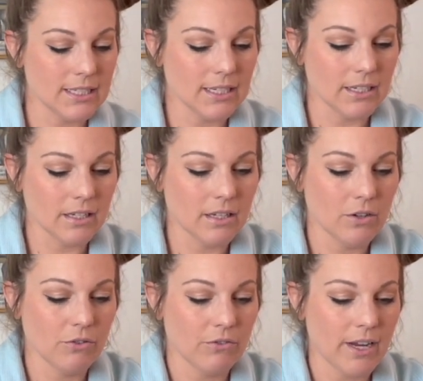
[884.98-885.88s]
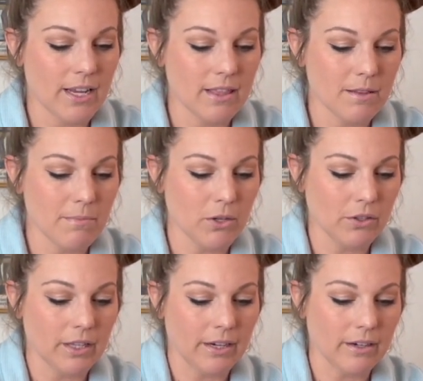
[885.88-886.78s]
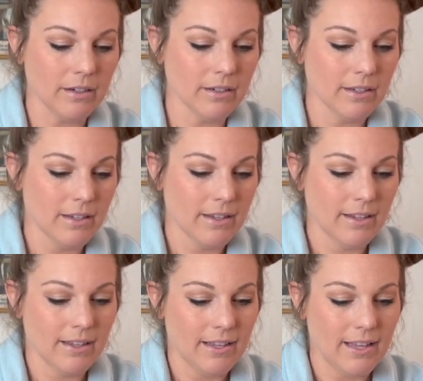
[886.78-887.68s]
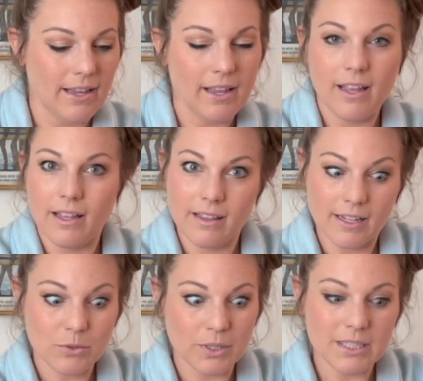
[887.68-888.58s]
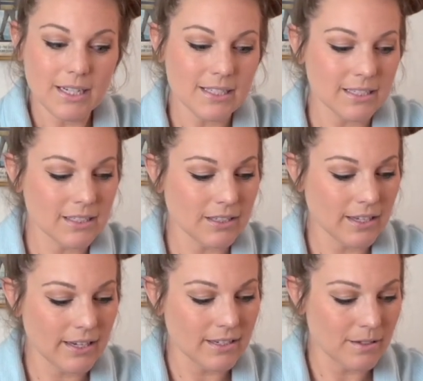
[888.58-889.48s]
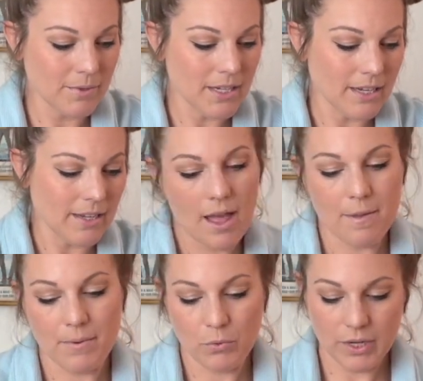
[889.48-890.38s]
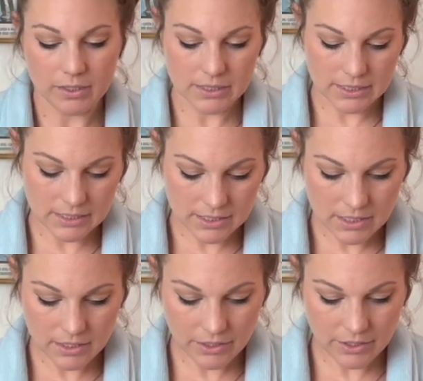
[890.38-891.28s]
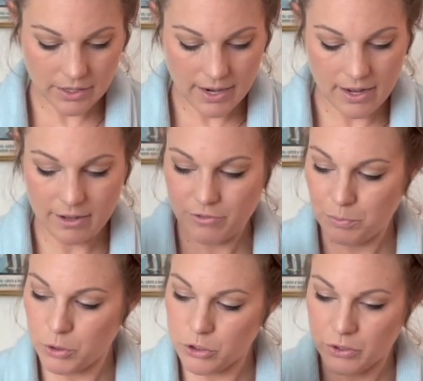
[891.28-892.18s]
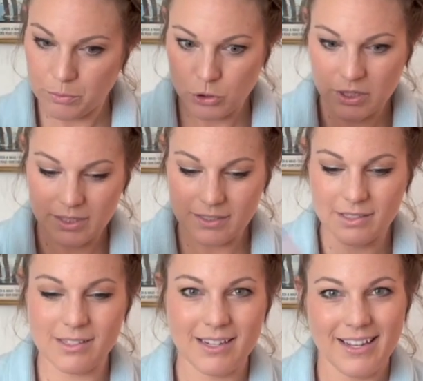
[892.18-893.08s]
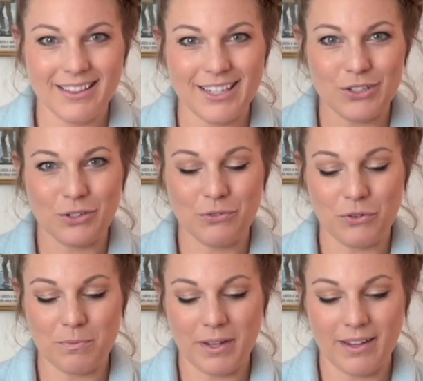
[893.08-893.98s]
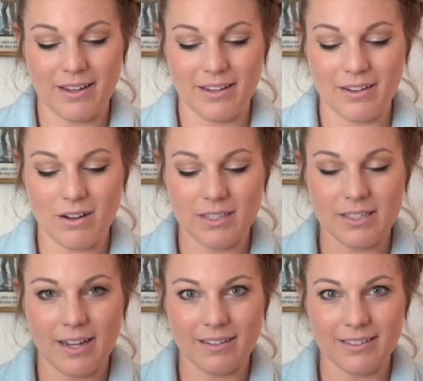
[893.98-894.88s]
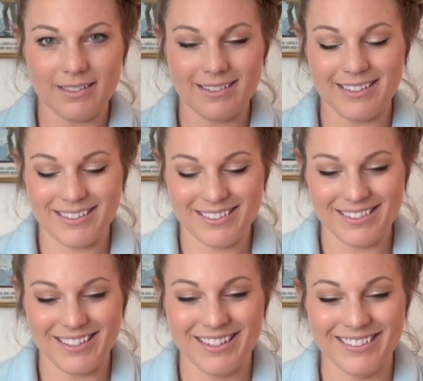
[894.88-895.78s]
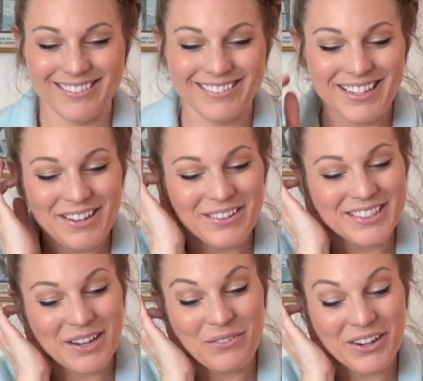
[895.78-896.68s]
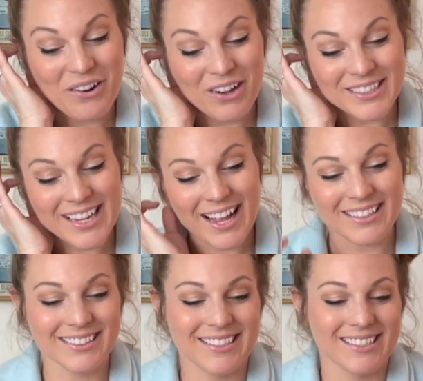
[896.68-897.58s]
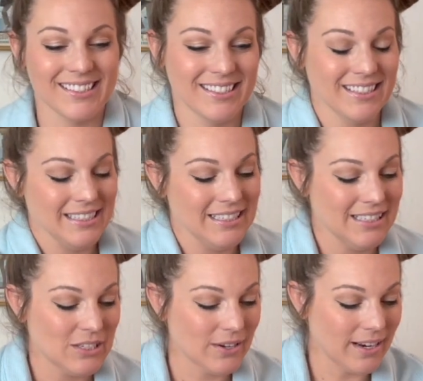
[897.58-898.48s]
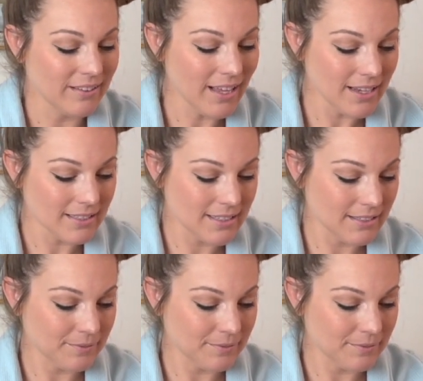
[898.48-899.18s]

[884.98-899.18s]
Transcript: stick it right in the middle there. And that's where it stays until I end up needing it. What else is in here? I have prescriptions. These are for my contact lenses. So I wear contacts. So I have that.